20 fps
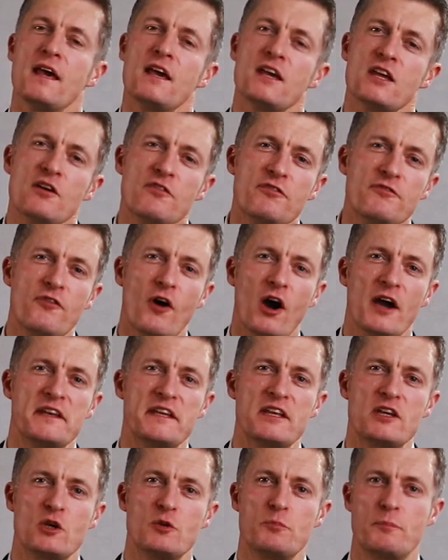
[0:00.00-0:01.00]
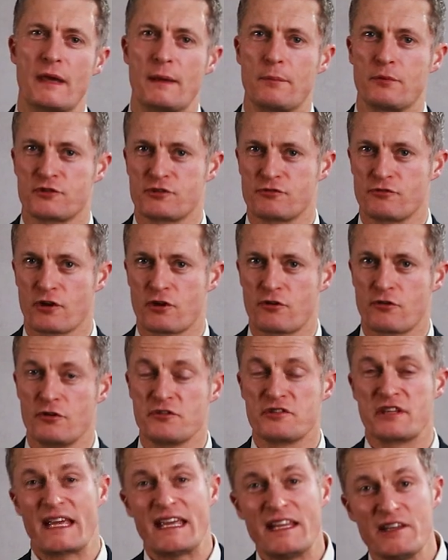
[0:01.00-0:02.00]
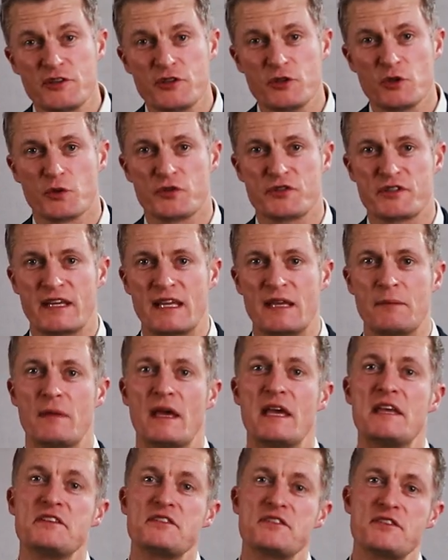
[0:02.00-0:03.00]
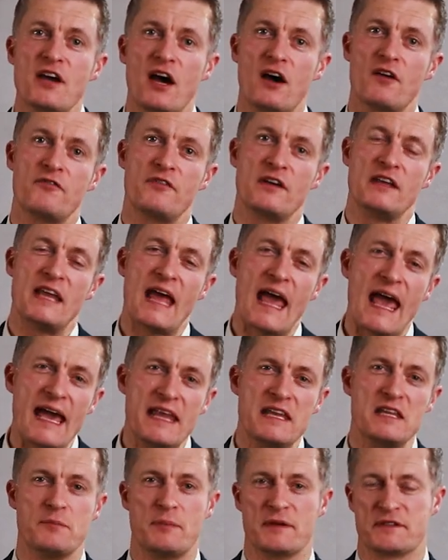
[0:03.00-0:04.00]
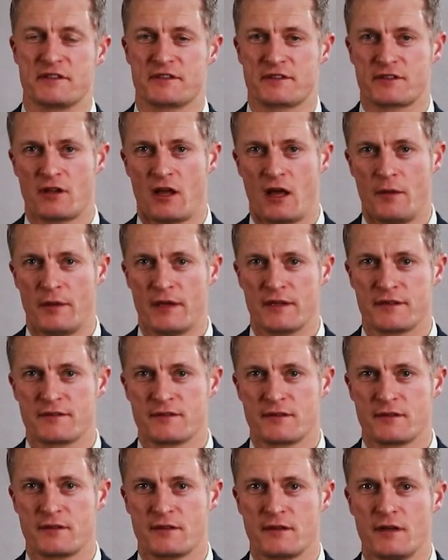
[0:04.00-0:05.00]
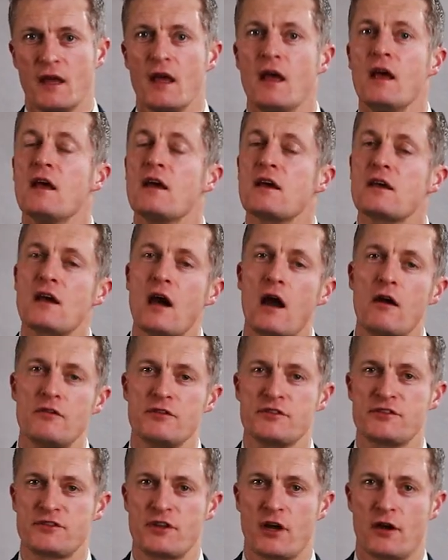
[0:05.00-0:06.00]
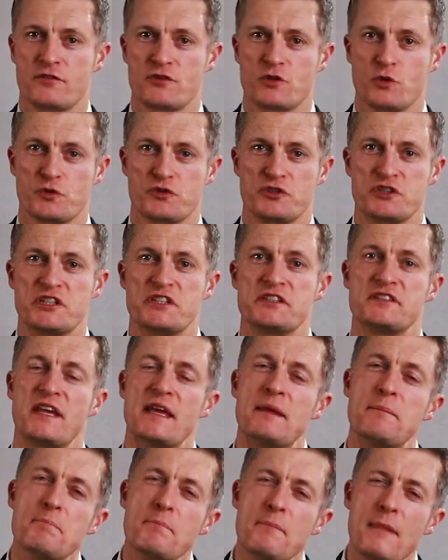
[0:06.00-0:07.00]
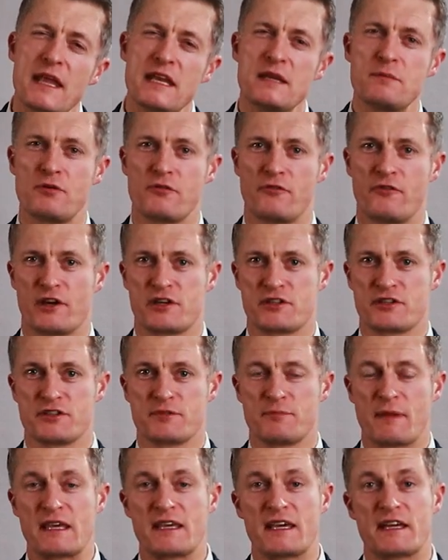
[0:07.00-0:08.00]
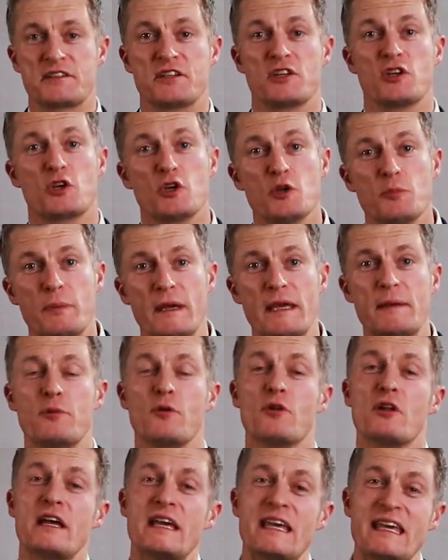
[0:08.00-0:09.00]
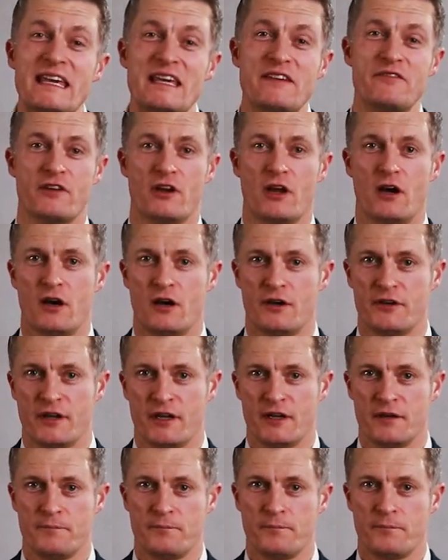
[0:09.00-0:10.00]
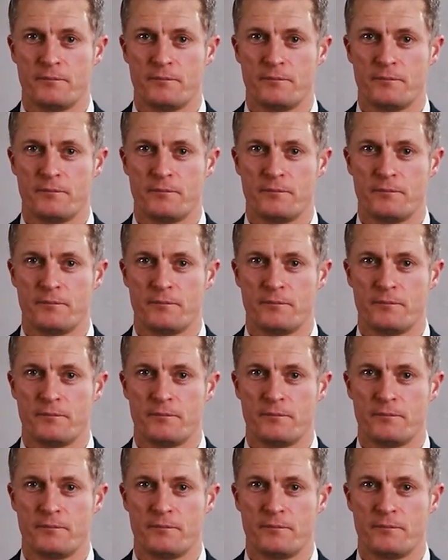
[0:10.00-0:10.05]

You know, finding good people to recruit into your team is tough in any business climate current staff shortages in many professions make getting good people even harder.